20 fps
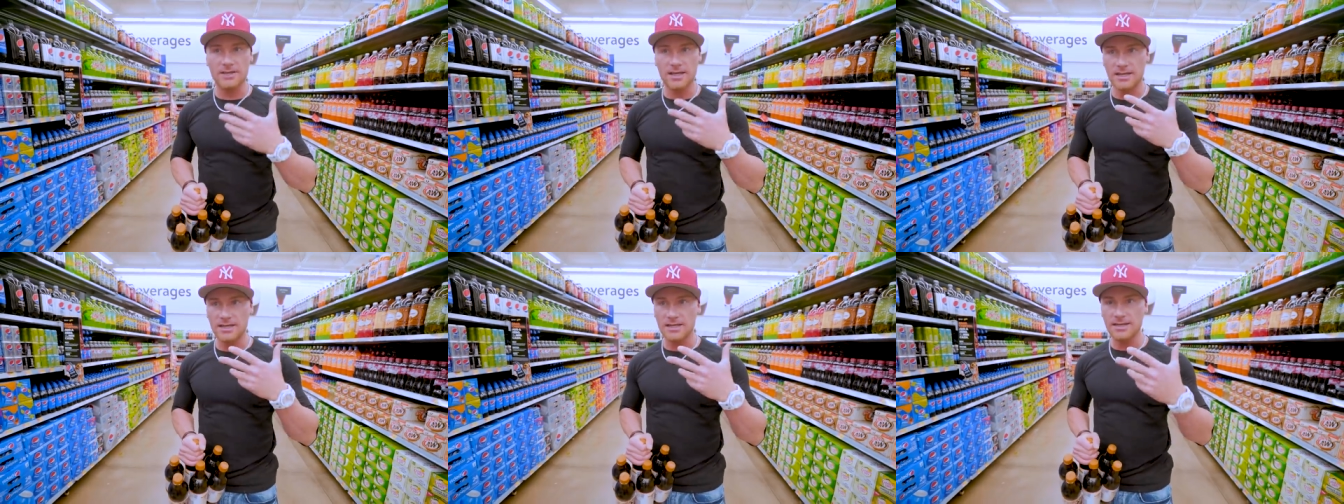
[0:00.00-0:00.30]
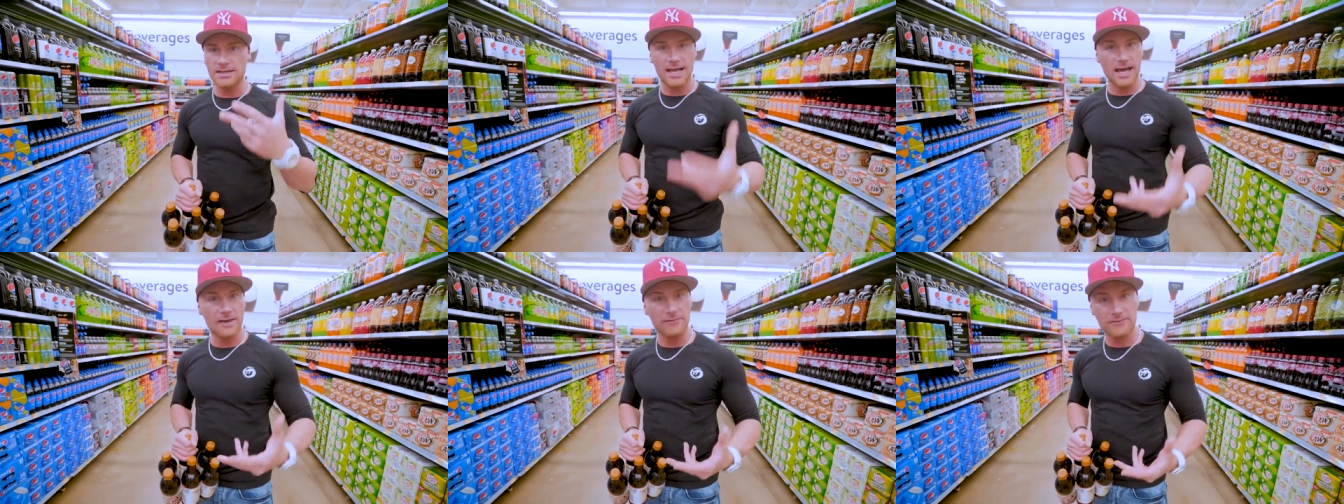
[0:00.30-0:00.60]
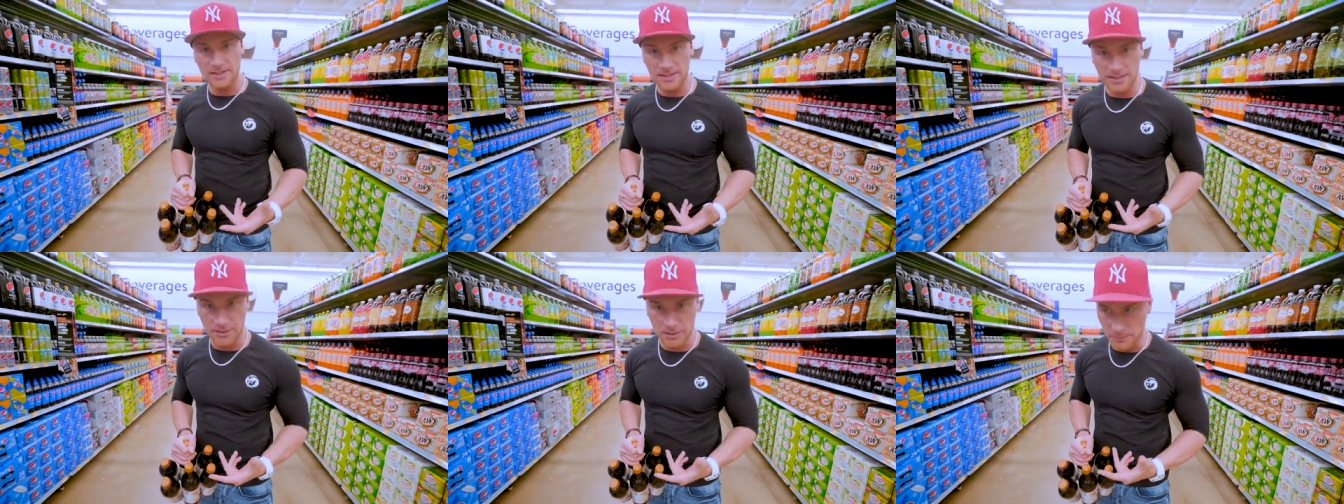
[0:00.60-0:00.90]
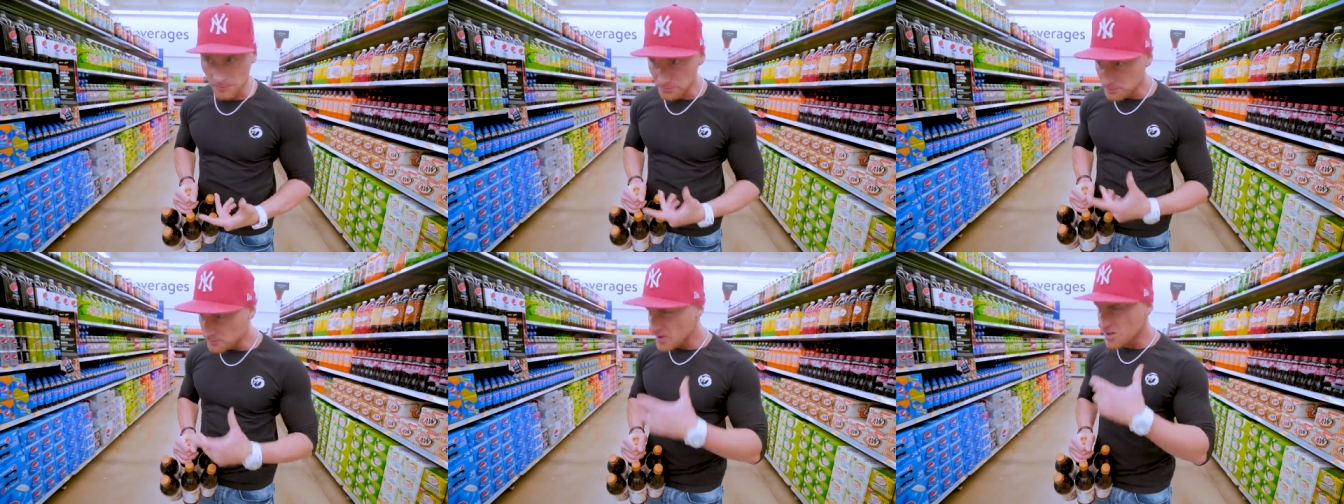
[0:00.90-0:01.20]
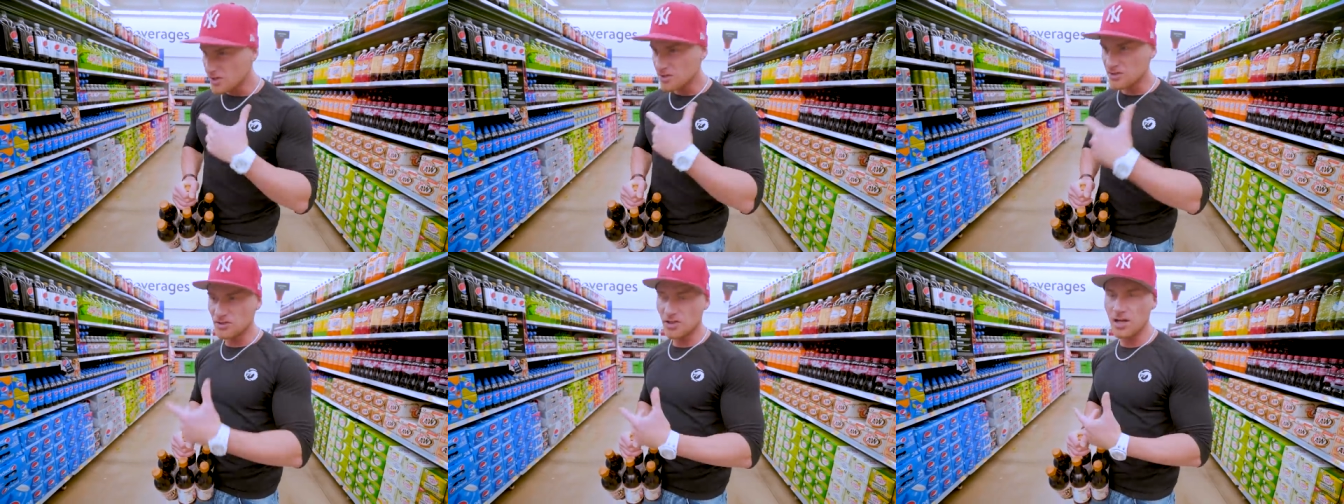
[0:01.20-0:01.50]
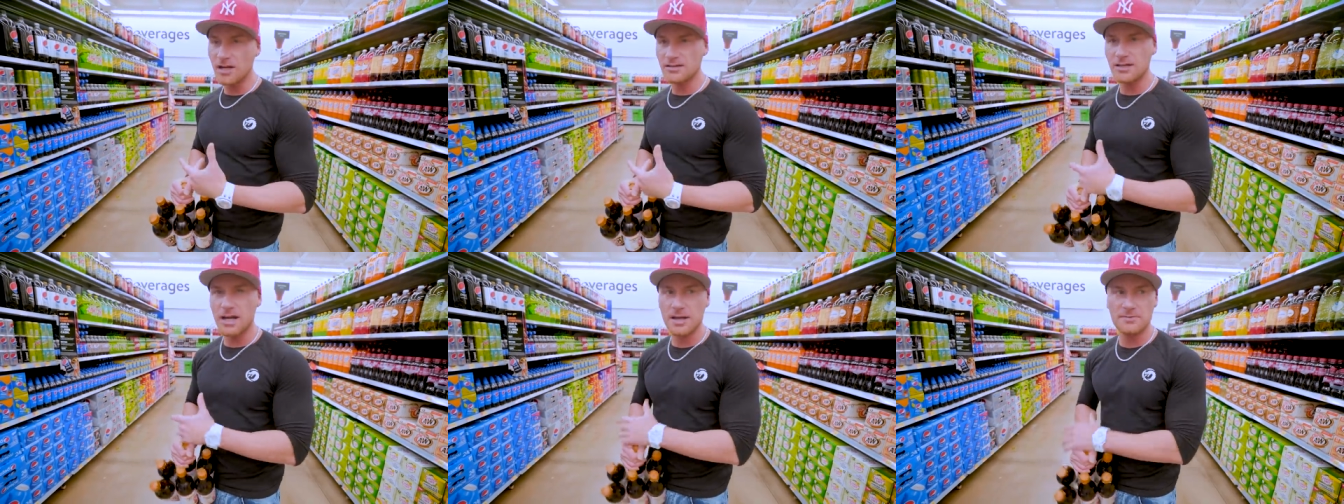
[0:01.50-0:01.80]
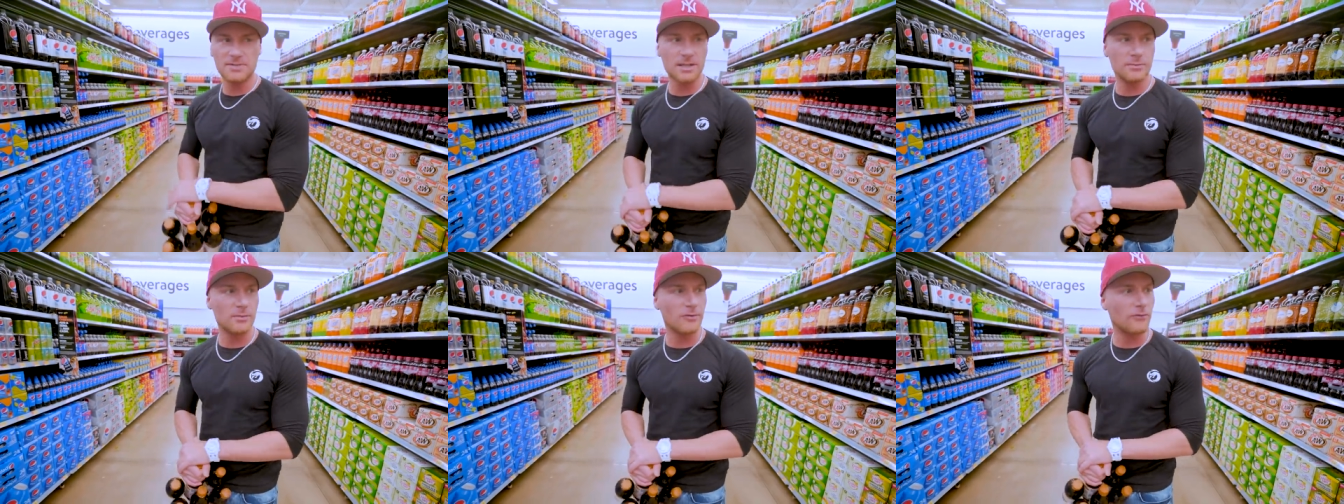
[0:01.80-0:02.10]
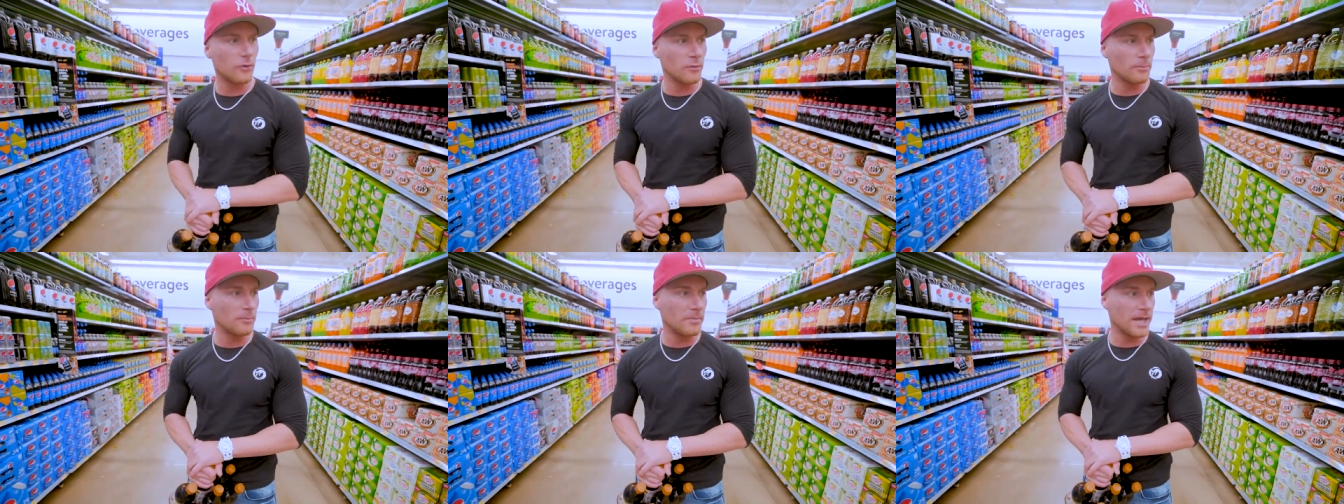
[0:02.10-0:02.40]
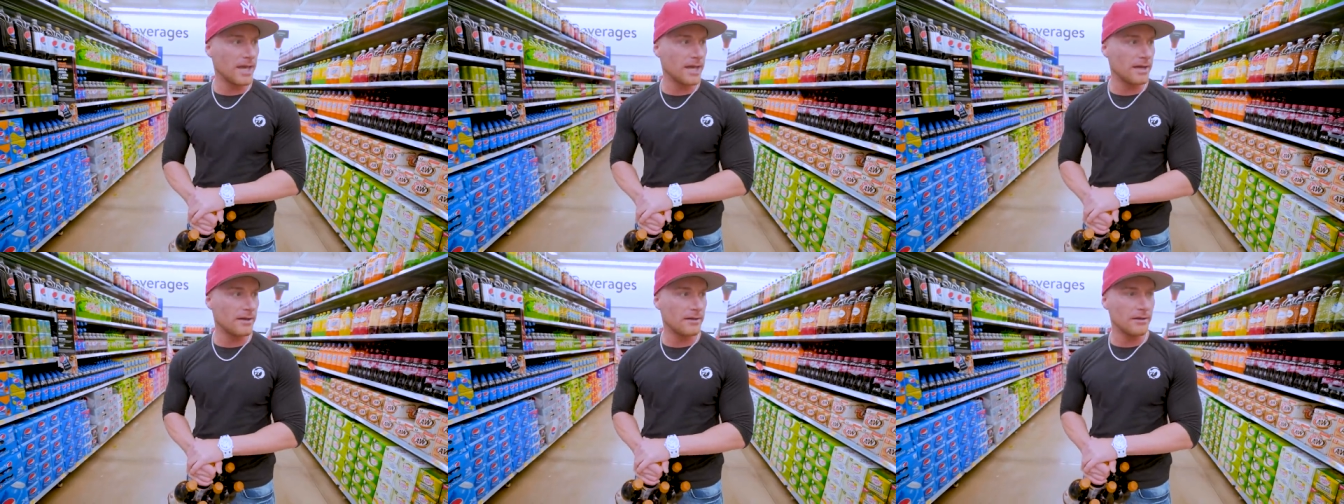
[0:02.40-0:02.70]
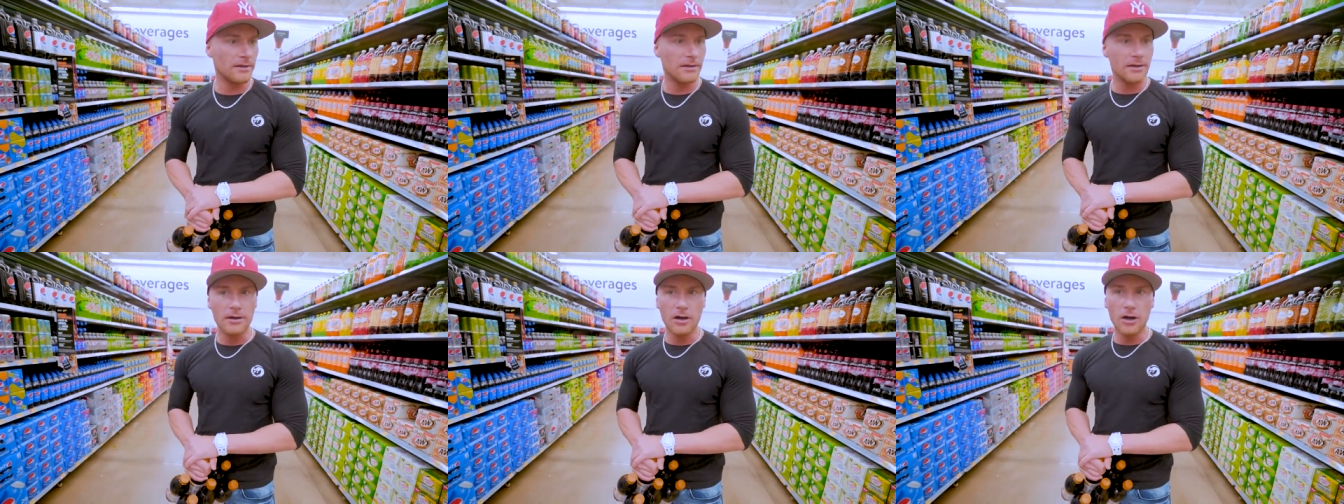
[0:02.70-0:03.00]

any caffeine in them because a lot of times like before bed,